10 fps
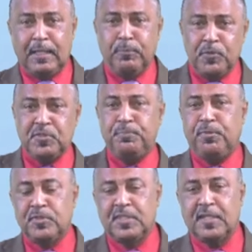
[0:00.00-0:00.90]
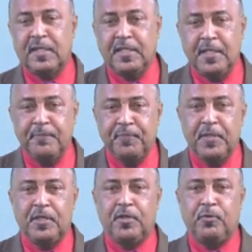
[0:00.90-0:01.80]
and most importantly,
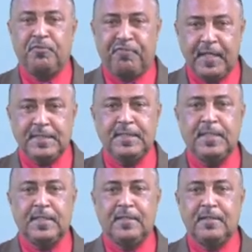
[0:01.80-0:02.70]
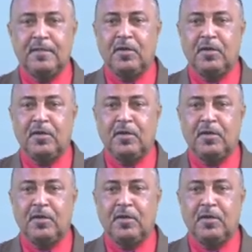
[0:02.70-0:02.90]
reflecting